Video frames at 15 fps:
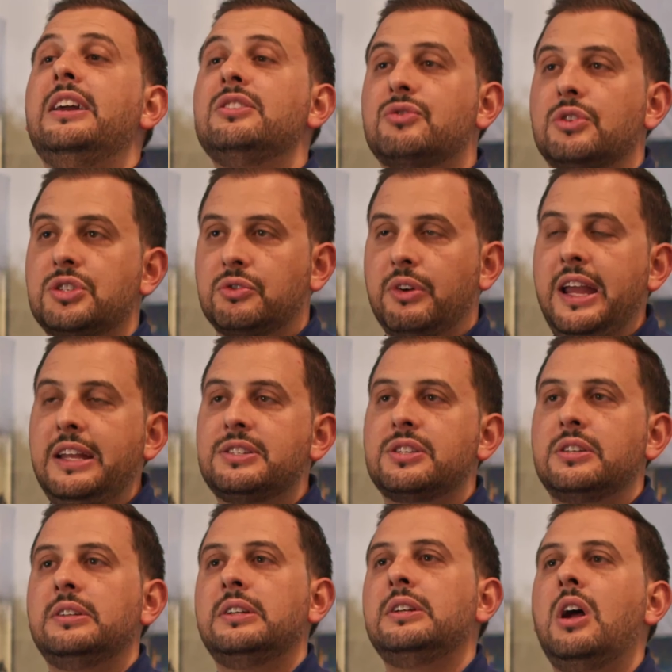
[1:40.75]
interest
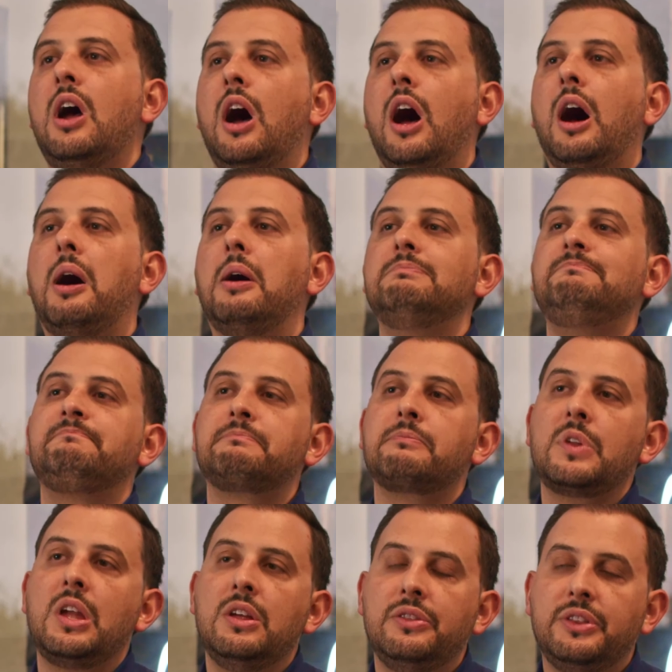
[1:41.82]
rates. Um,
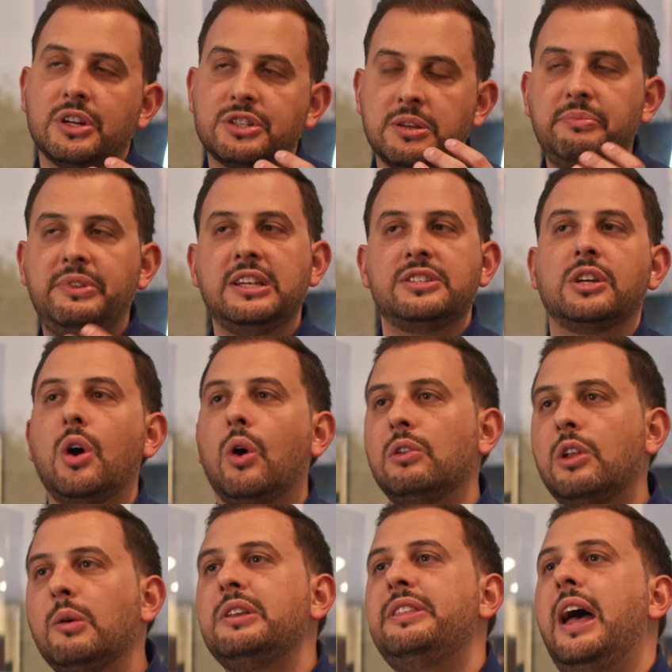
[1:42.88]
there's some things that go
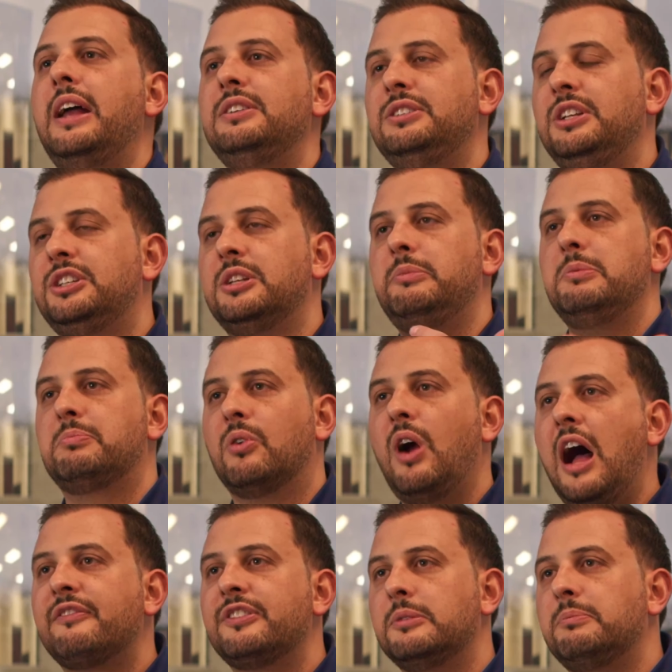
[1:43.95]
along with that. You need to be
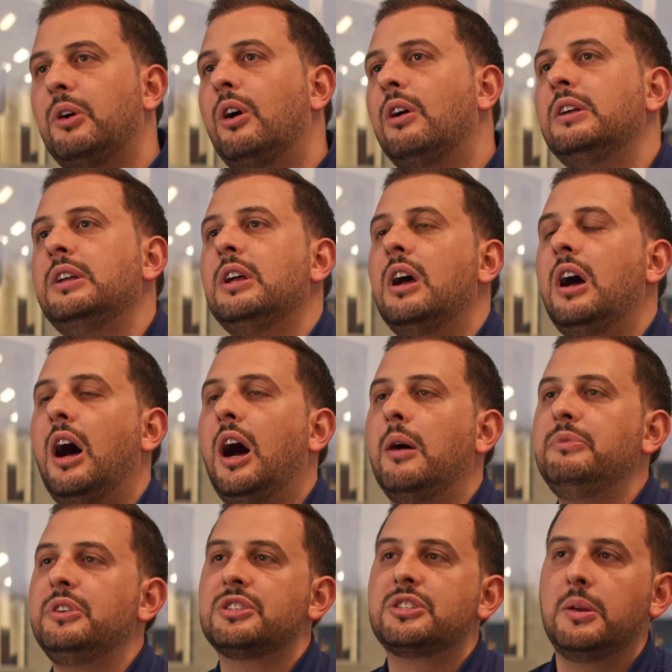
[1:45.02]
profitable.
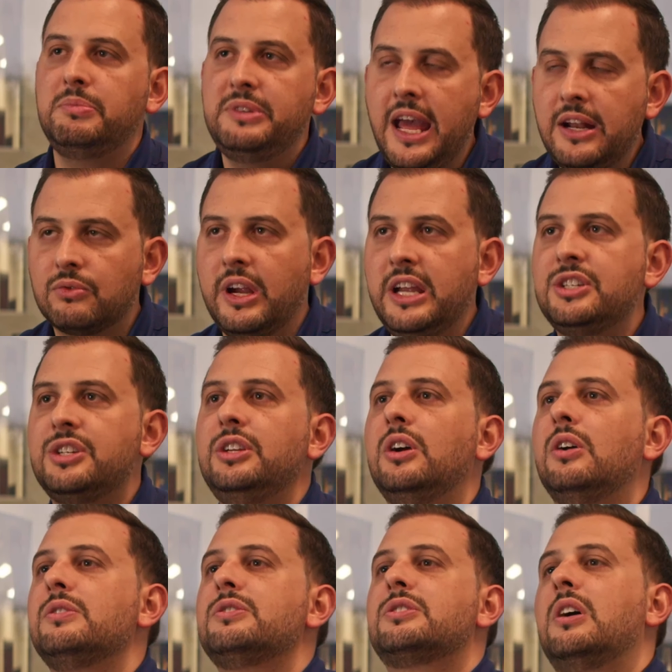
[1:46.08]
Um, there's some debt
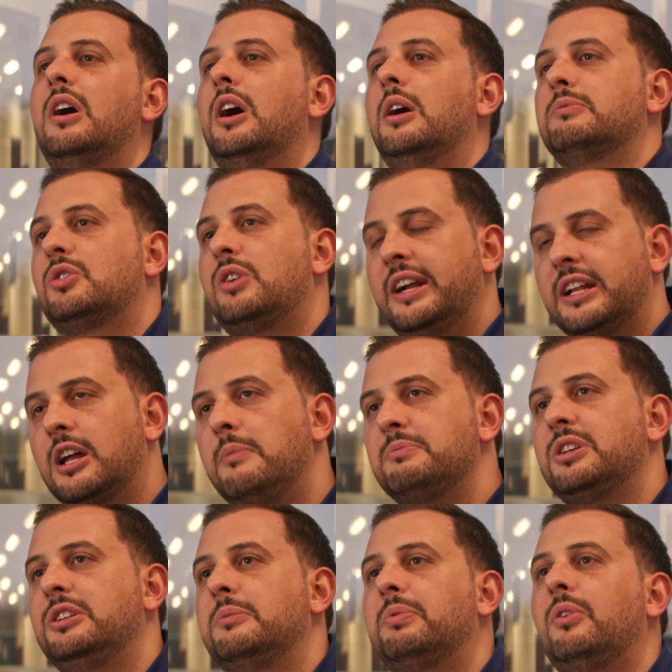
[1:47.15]
ratios. Um, credit
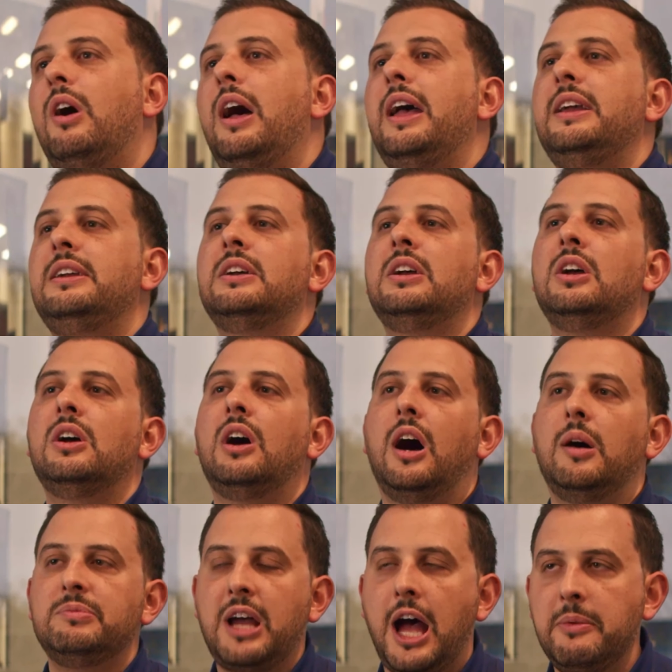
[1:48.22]
comes into play,
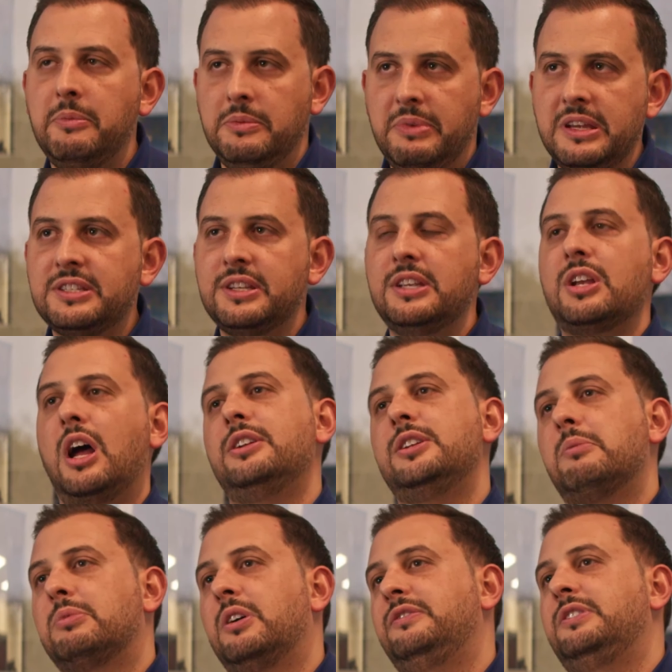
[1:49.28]
um, time in business, a
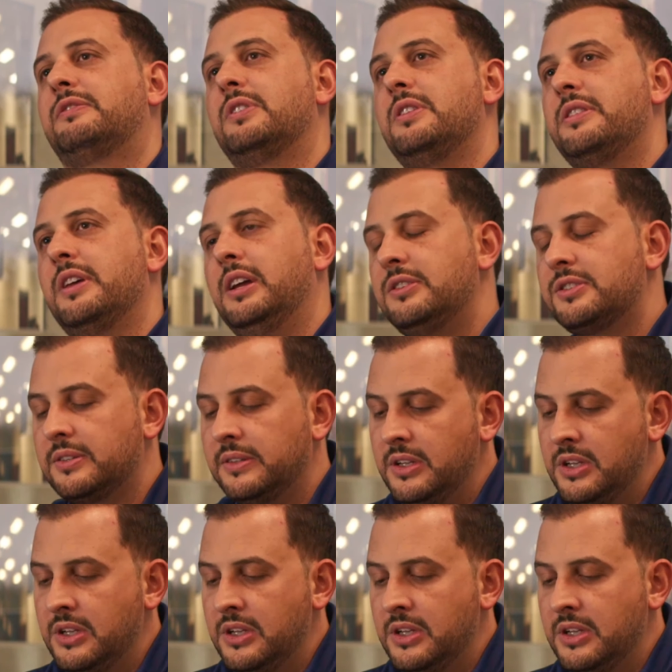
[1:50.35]
number of different things.